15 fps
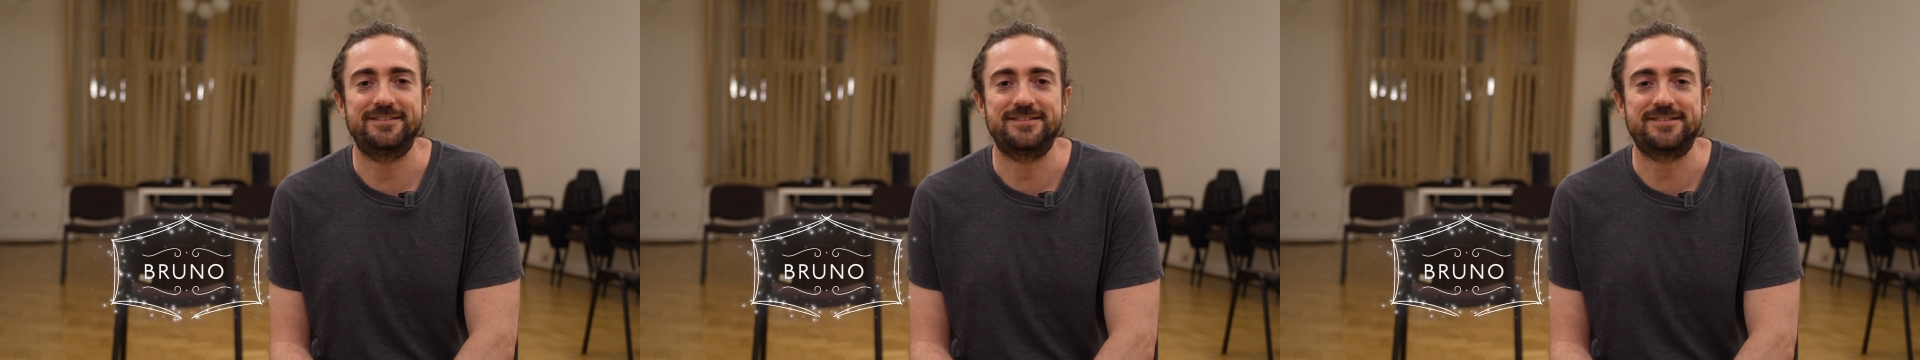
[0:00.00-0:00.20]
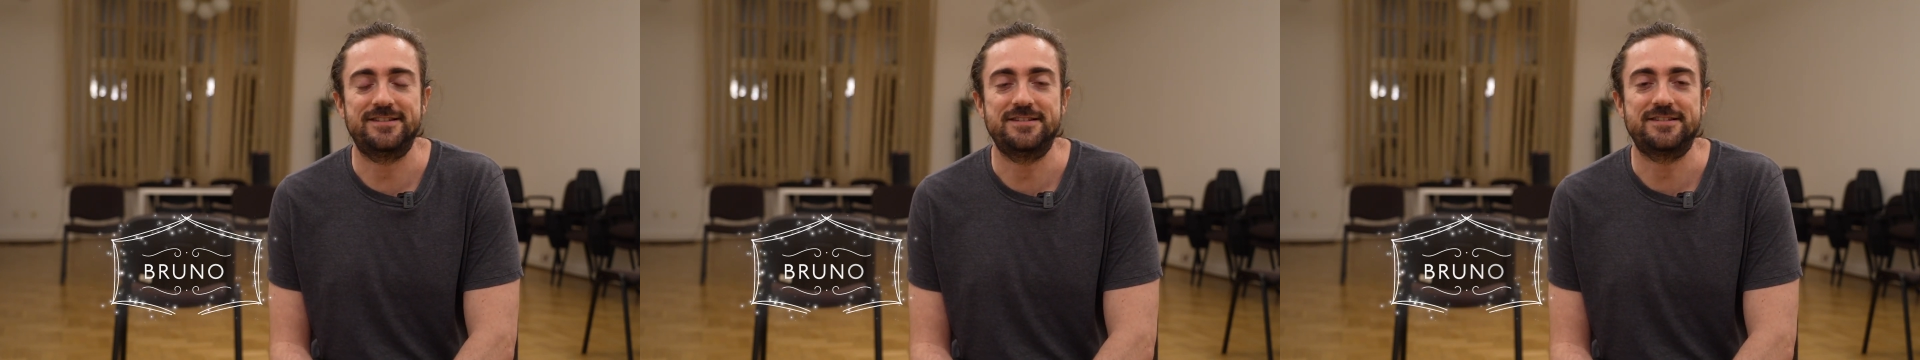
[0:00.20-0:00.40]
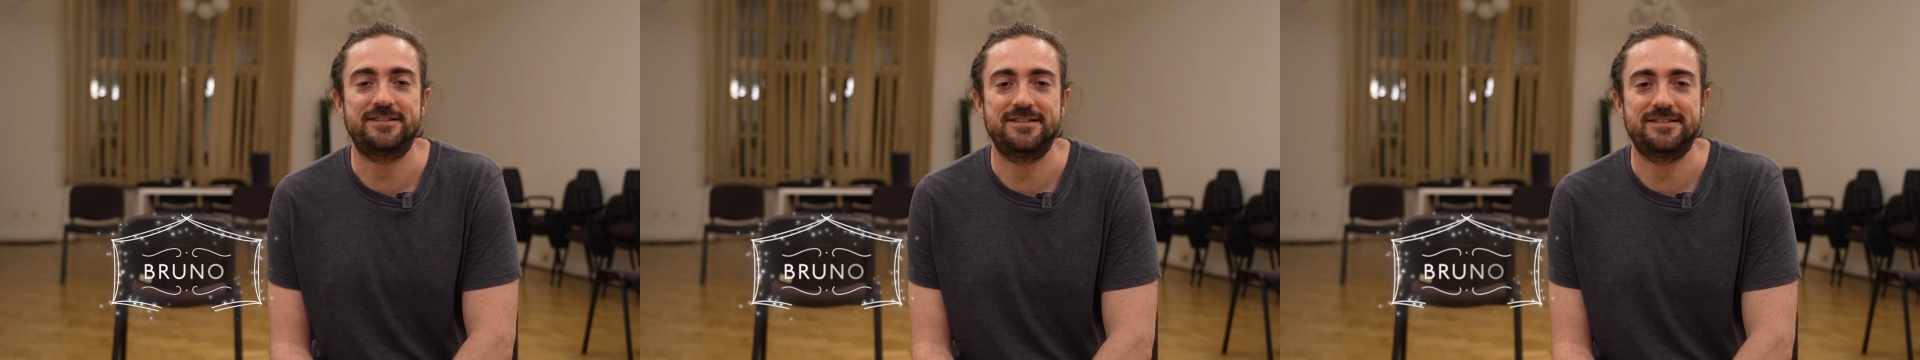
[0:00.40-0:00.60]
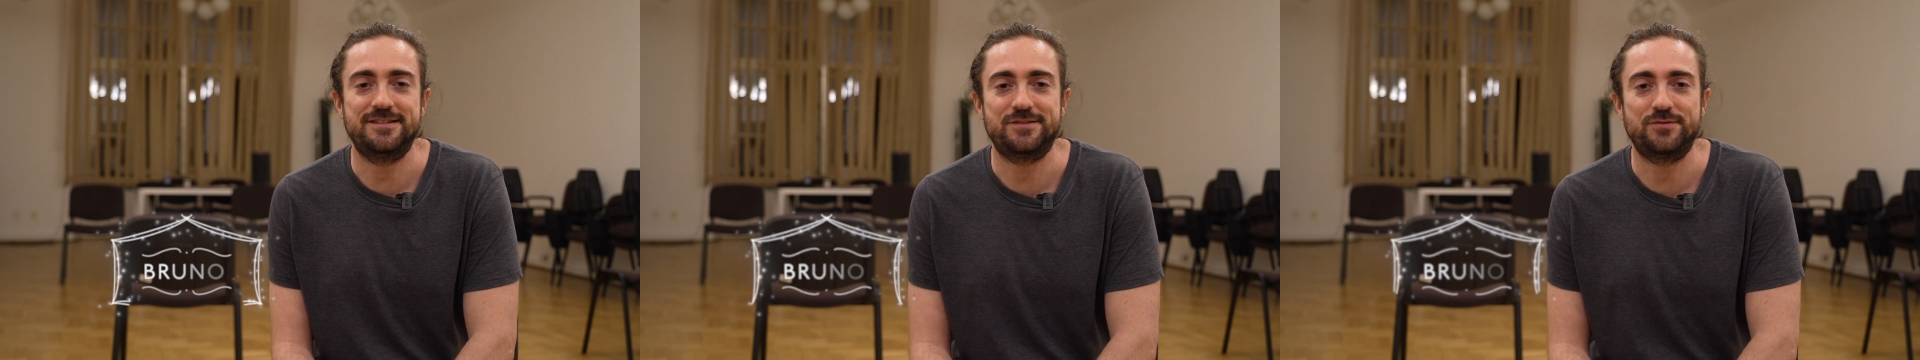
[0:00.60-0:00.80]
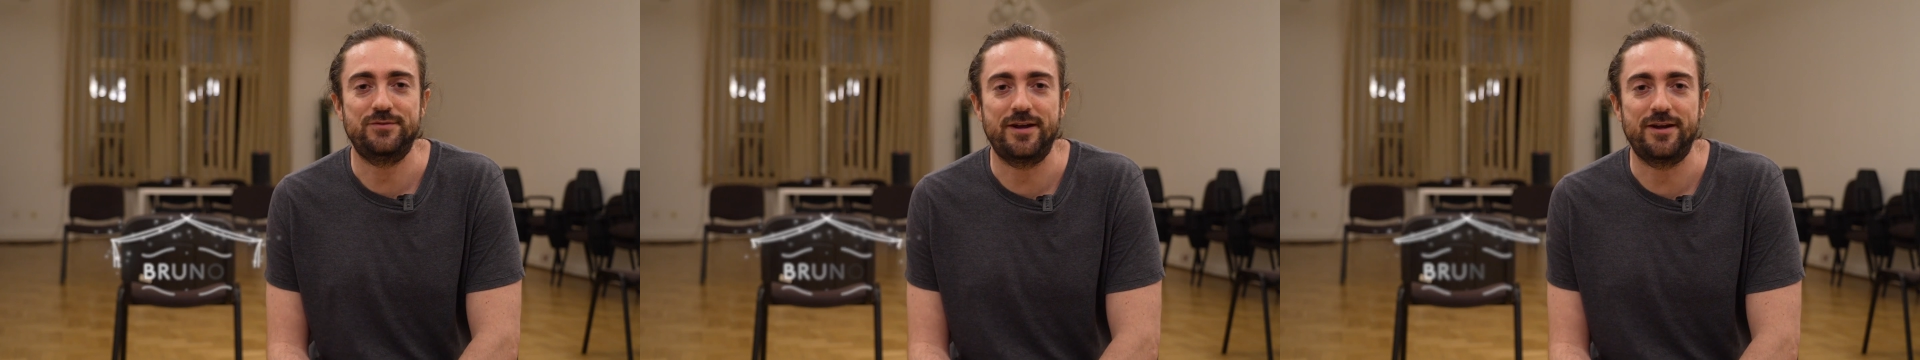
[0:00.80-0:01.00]
since this
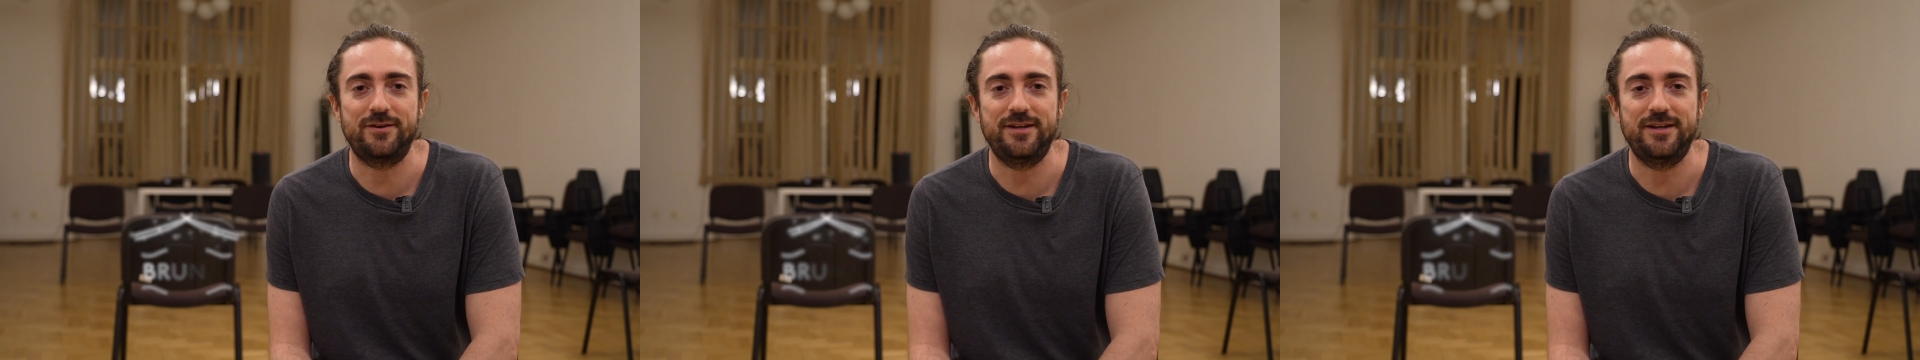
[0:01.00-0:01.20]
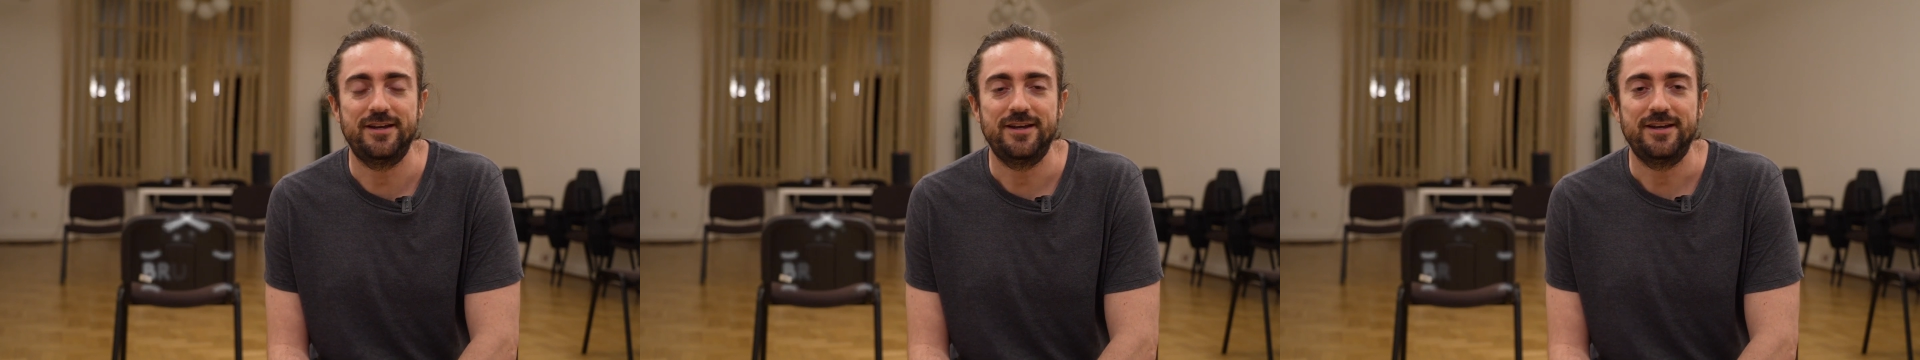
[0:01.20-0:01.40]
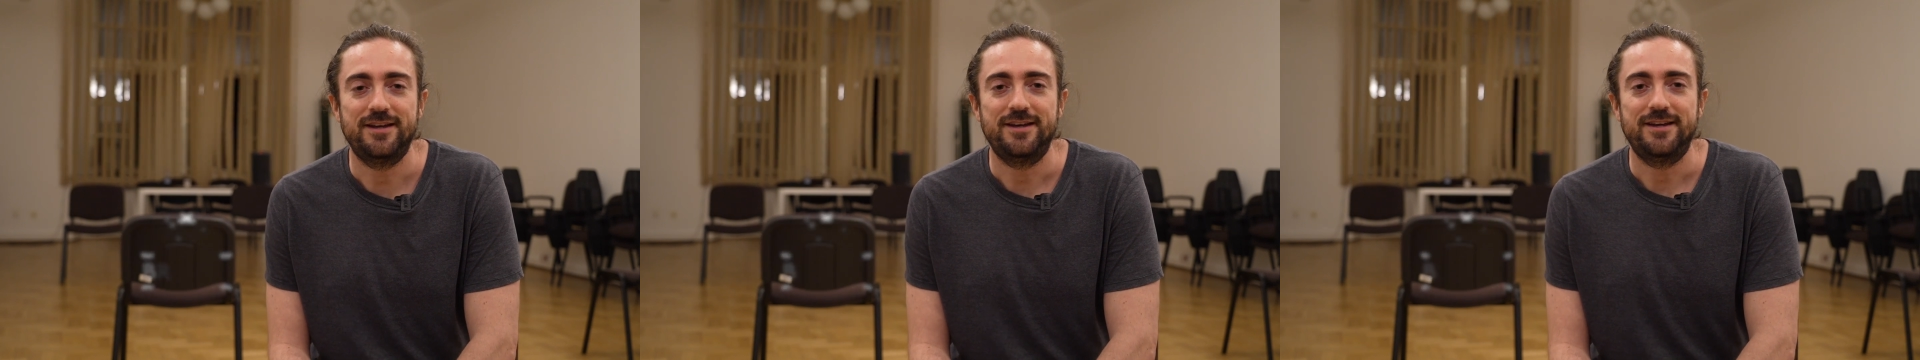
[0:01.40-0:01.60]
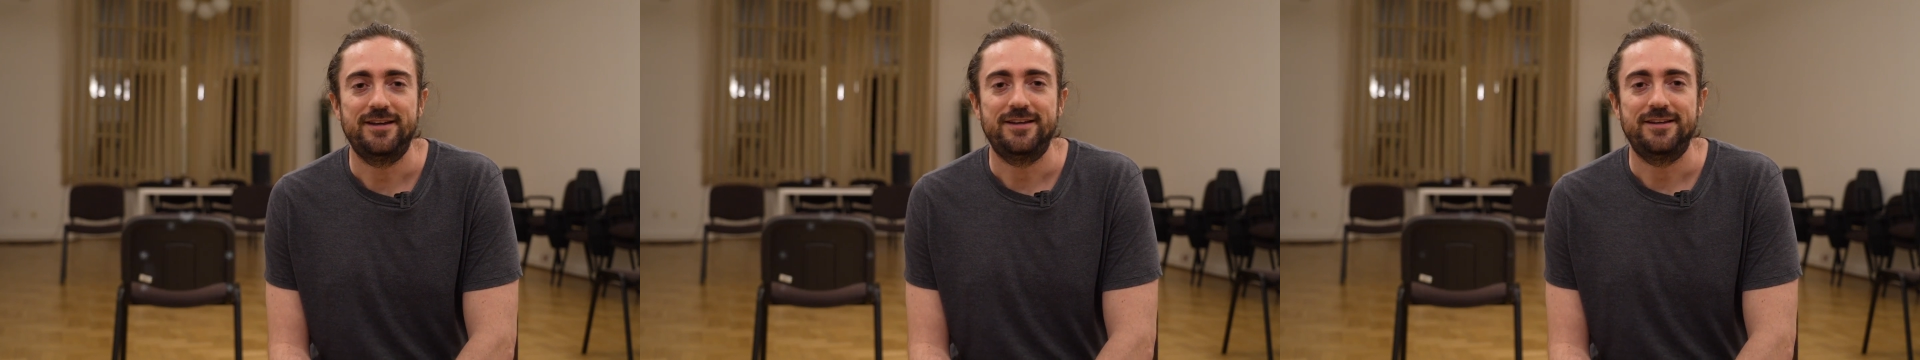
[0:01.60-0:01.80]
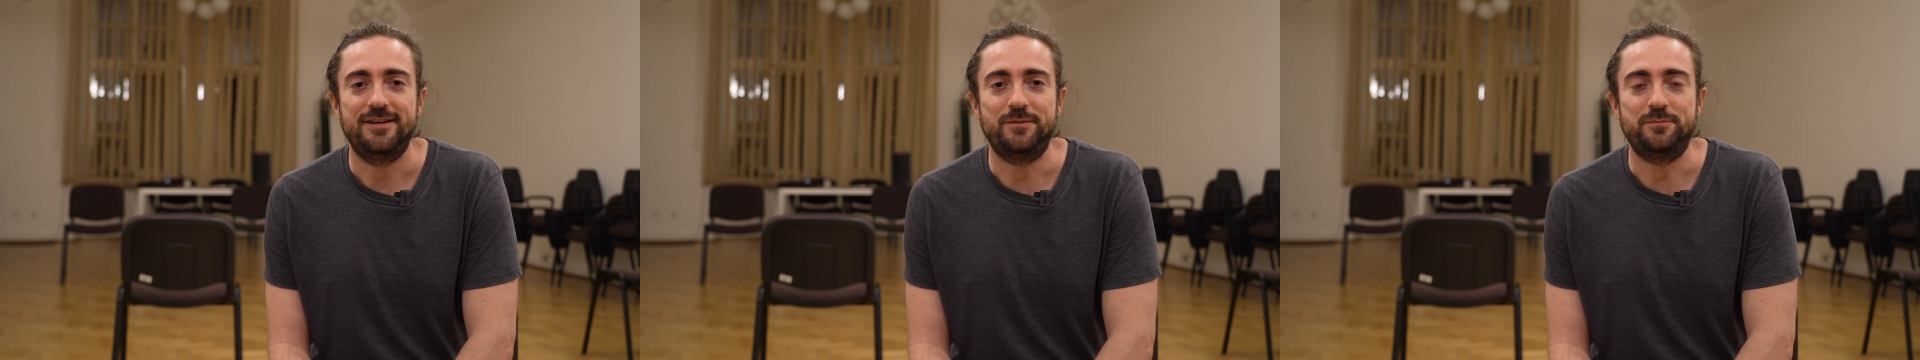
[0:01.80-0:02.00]
is very
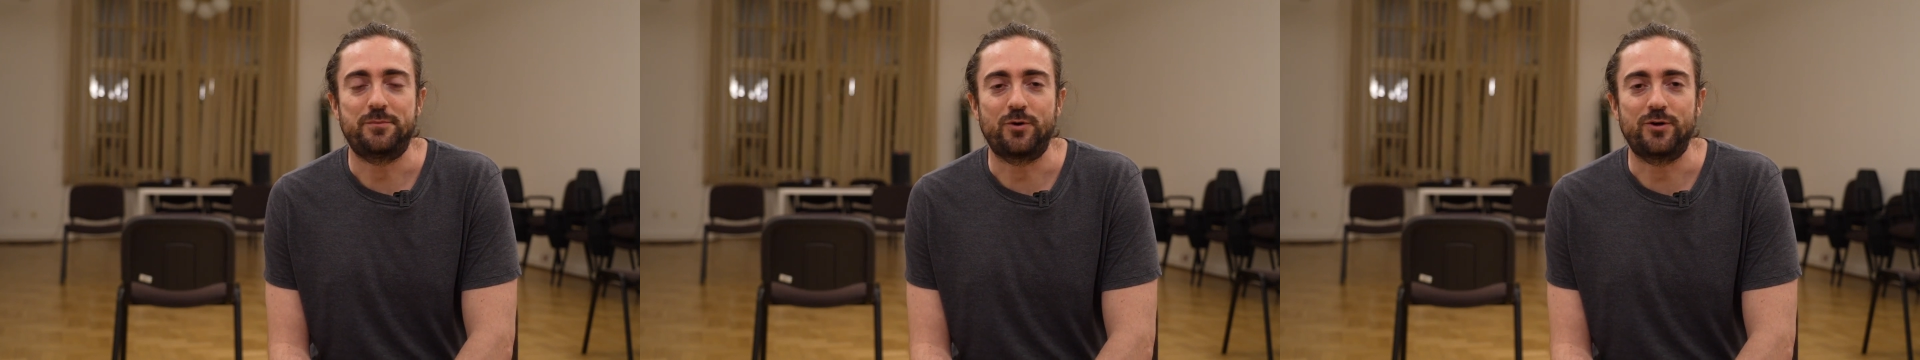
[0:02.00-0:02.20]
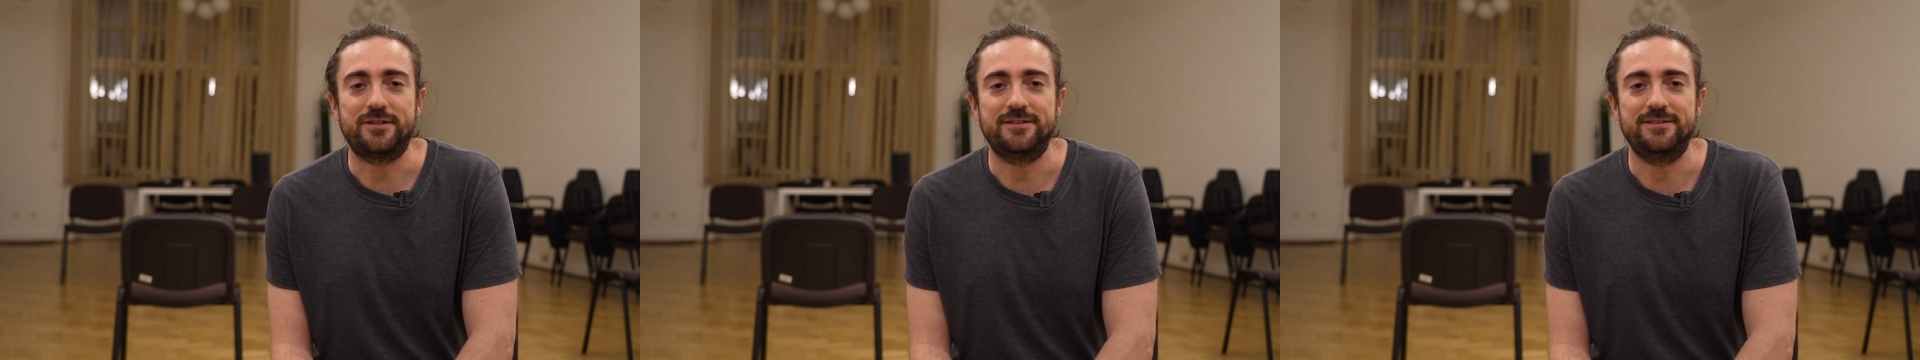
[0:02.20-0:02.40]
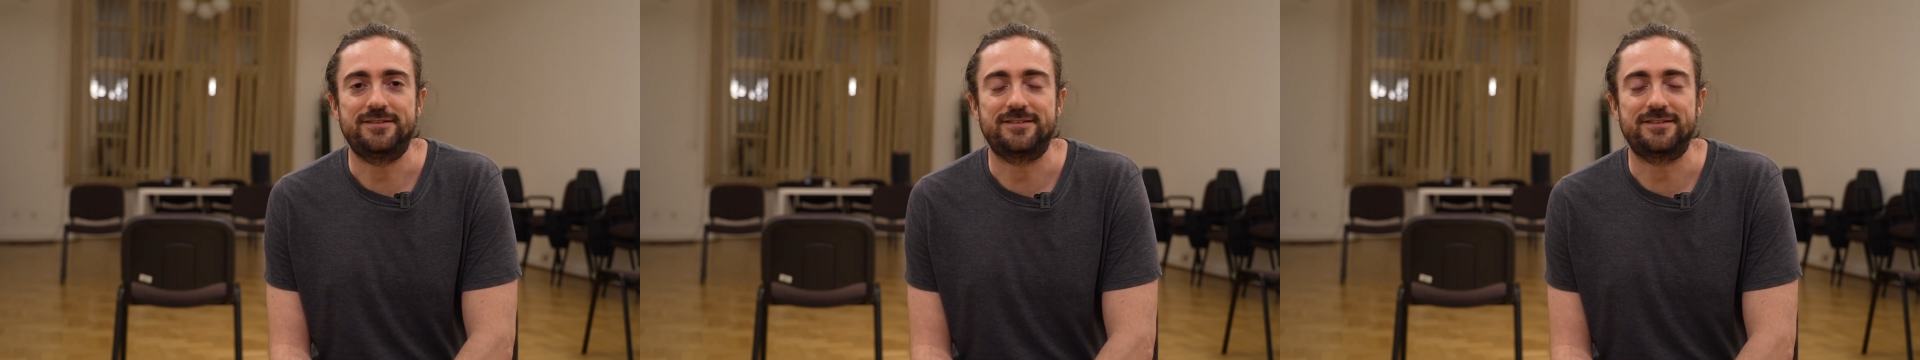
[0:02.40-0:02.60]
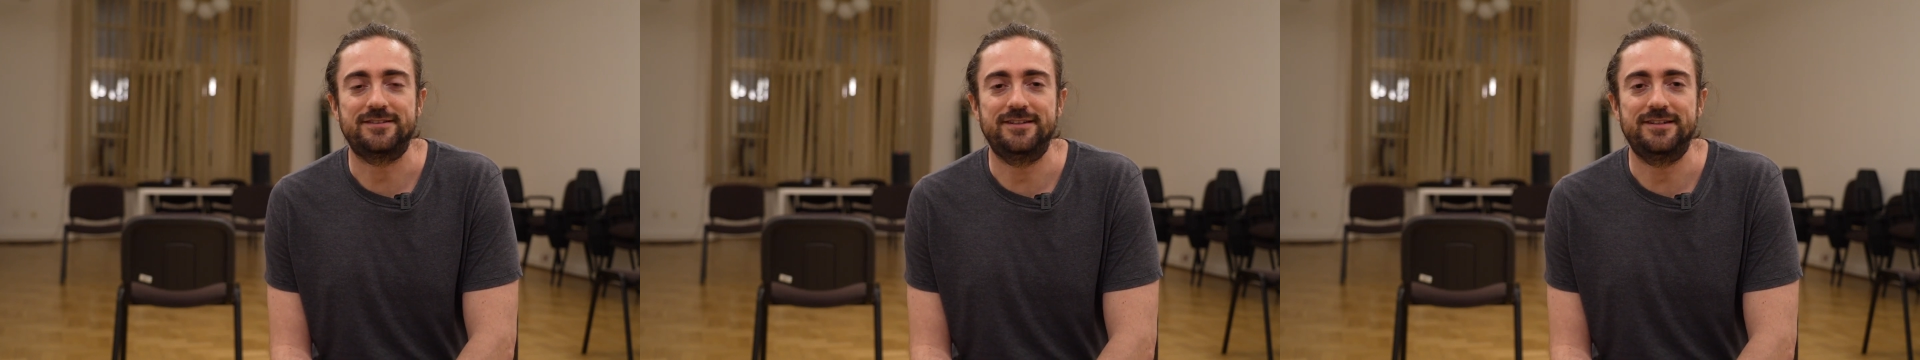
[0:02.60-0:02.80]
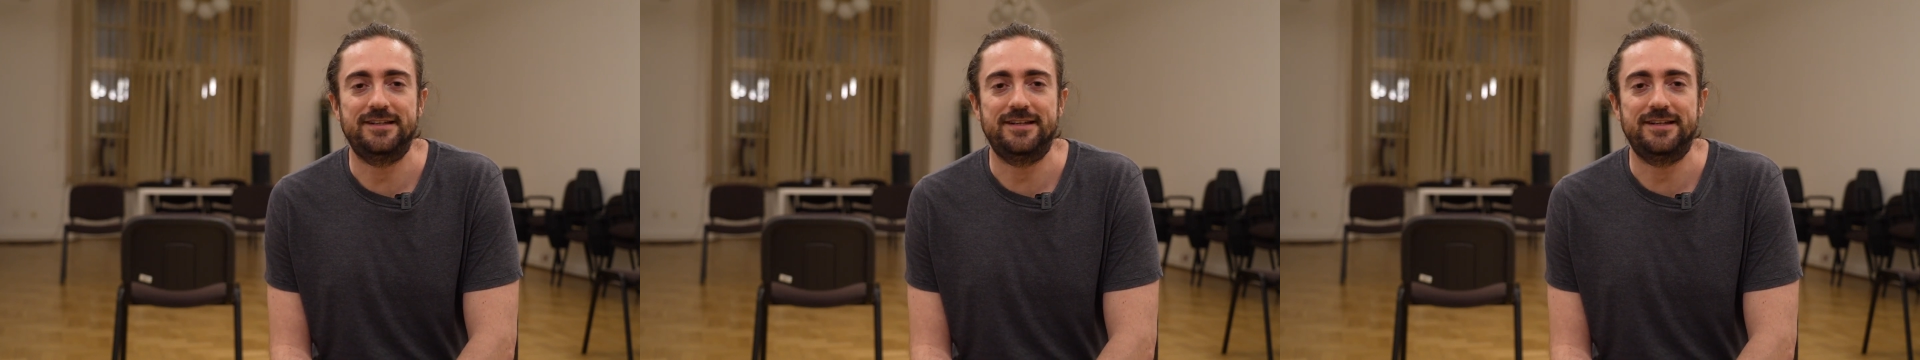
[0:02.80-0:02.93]
important,